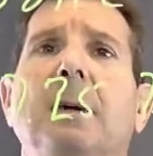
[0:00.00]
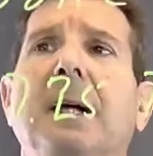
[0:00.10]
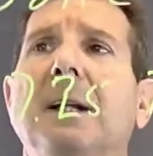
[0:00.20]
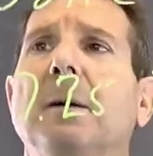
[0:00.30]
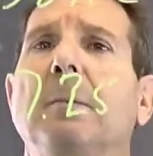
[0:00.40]

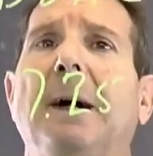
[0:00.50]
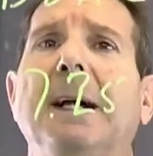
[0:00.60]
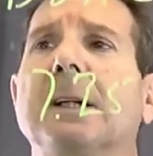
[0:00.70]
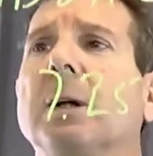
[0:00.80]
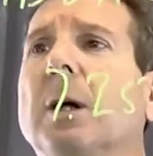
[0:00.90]
by the
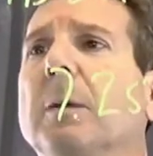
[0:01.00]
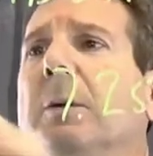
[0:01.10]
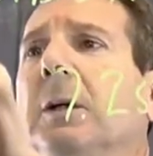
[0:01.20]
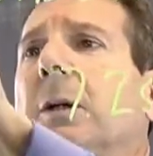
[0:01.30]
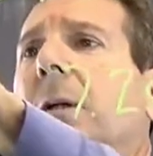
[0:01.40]
bicarb,
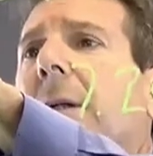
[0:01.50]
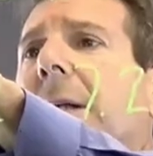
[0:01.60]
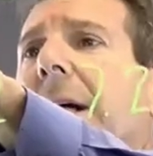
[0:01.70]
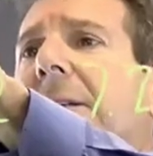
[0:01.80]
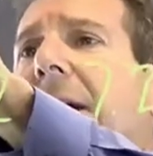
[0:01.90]
that's